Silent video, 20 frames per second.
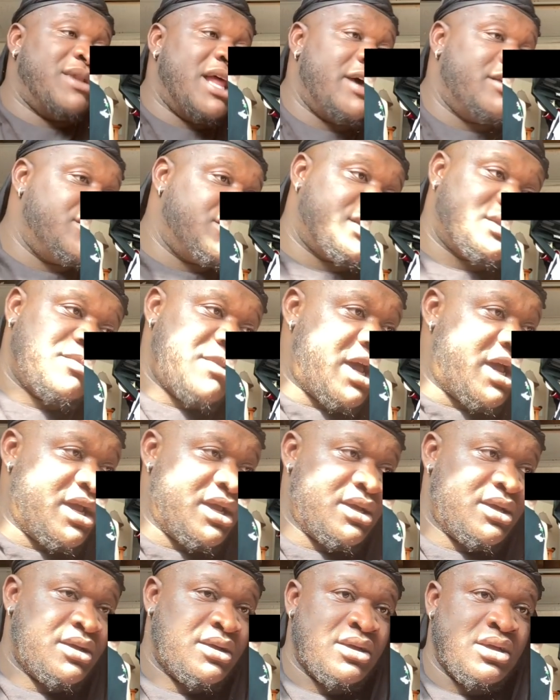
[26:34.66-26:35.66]
letters,
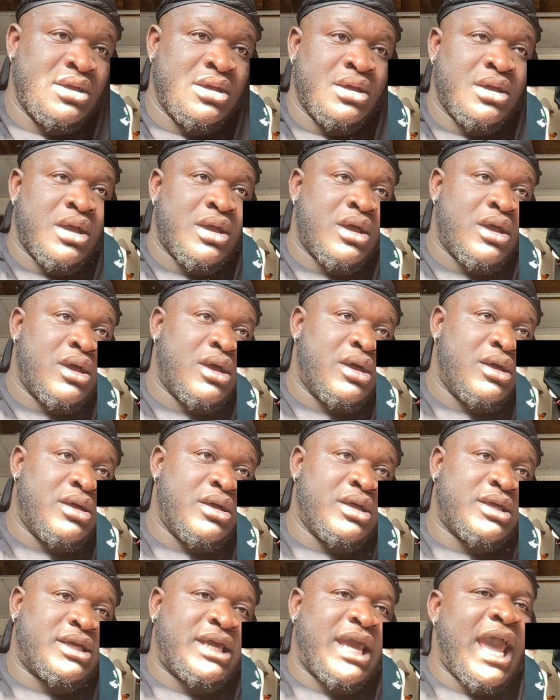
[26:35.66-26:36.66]
man.
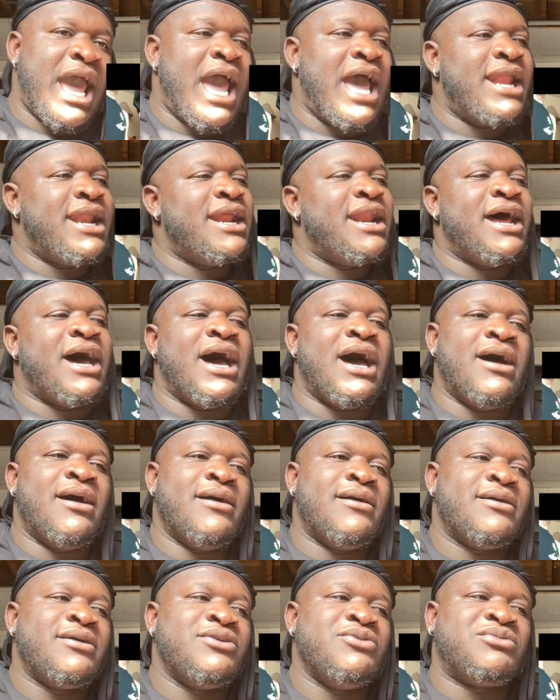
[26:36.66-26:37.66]
Canada,
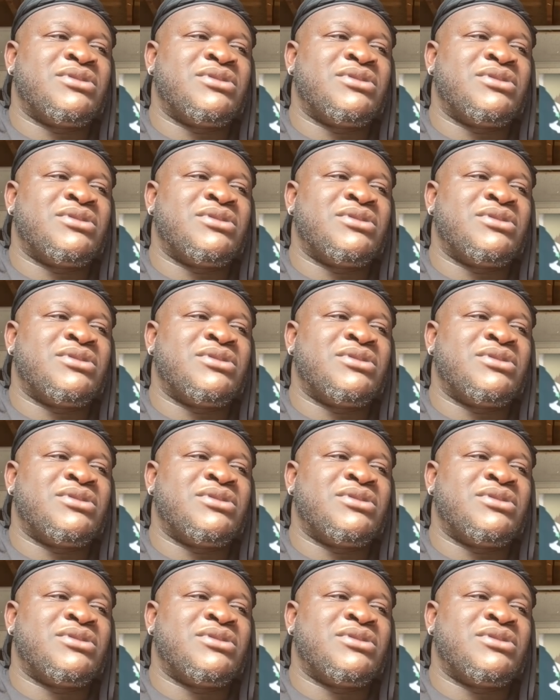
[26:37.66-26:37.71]
you